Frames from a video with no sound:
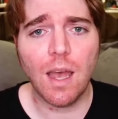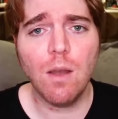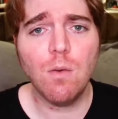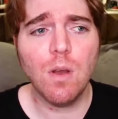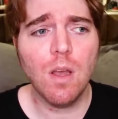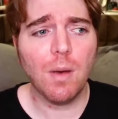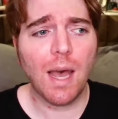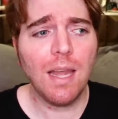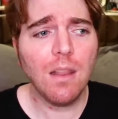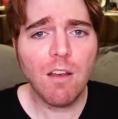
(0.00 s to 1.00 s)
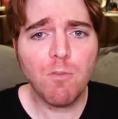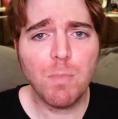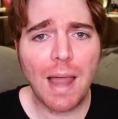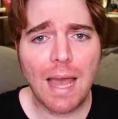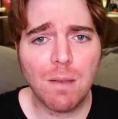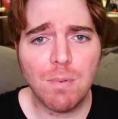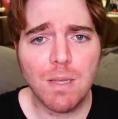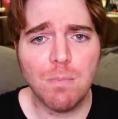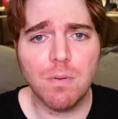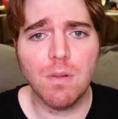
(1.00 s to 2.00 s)
But 2 months ago, Dane
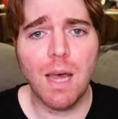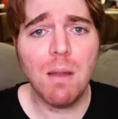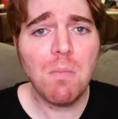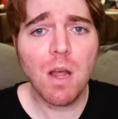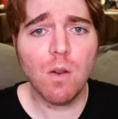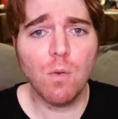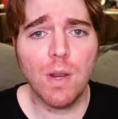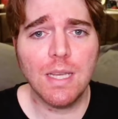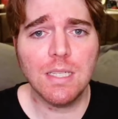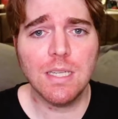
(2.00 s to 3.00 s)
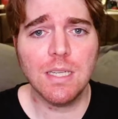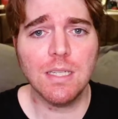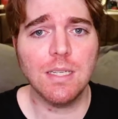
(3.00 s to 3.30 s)
decided to ask for forgiveness,